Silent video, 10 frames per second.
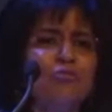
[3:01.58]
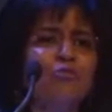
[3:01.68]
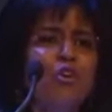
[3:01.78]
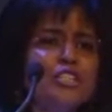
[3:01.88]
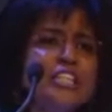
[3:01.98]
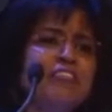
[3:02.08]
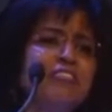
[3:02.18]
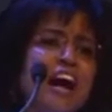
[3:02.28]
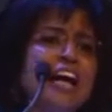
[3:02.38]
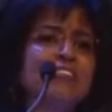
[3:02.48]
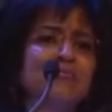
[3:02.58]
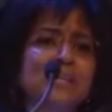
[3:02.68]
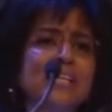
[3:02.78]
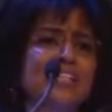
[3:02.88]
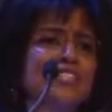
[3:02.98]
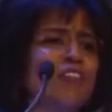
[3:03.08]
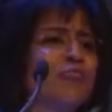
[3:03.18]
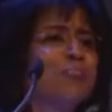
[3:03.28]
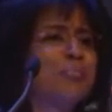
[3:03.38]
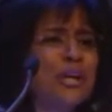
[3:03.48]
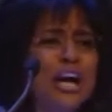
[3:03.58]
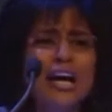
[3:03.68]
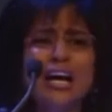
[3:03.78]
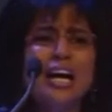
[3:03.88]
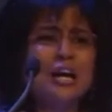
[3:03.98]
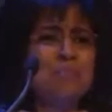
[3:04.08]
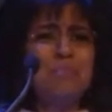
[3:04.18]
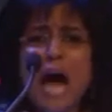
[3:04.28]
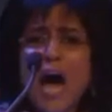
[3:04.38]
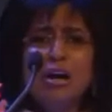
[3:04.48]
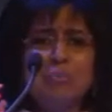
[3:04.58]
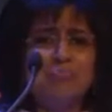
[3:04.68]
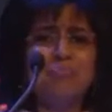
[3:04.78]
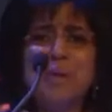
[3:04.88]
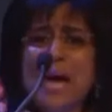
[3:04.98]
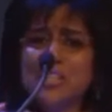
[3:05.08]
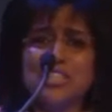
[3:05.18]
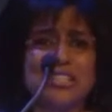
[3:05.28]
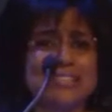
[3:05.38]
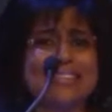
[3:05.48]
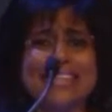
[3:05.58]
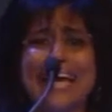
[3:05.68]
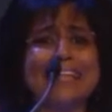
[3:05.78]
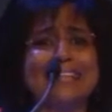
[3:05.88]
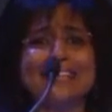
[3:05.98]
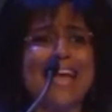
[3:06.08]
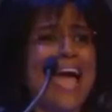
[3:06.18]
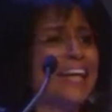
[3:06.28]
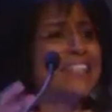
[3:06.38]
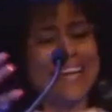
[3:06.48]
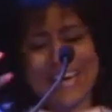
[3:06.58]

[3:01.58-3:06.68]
45 minutes of pure power, passion, talent, and